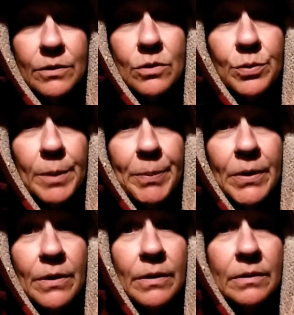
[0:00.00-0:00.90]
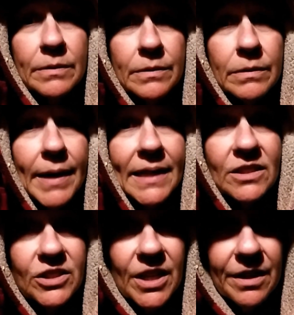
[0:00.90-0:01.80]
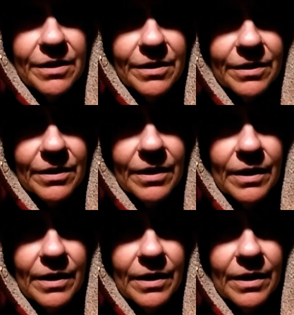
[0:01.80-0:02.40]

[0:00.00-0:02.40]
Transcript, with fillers: triple transgender